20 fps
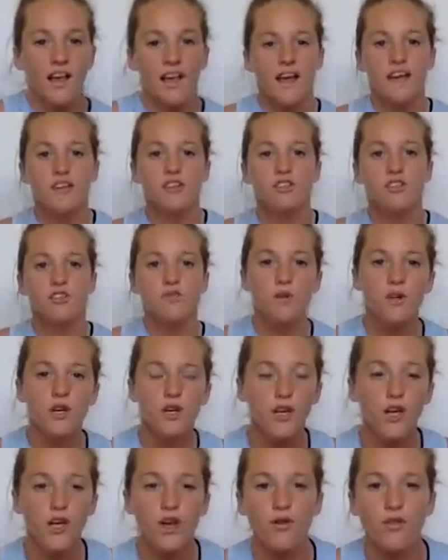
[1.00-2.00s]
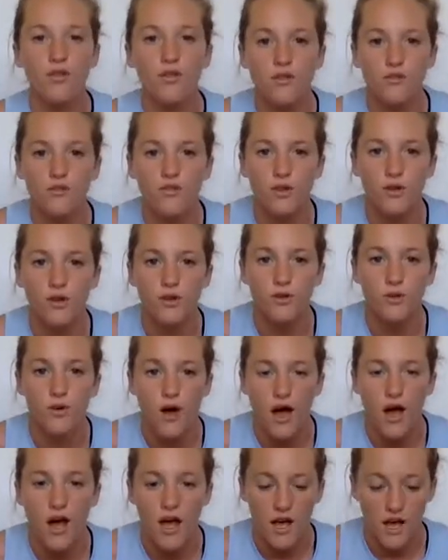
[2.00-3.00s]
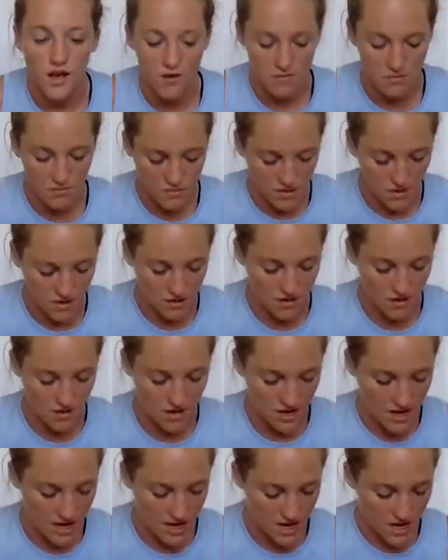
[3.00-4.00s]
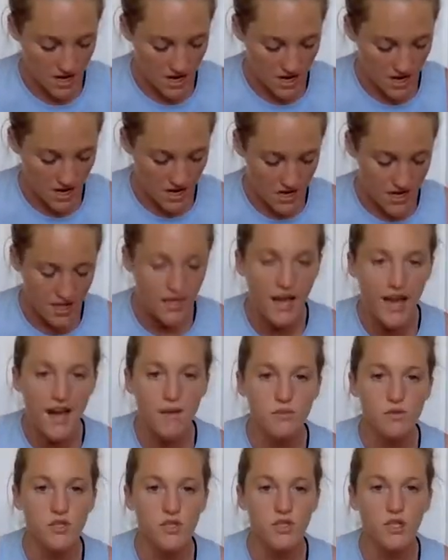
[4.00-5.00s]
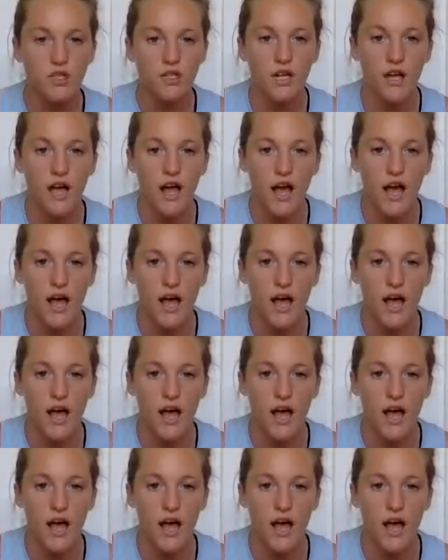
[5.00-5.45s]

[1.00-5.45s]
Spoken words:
Okay, just want to go through the knee capsule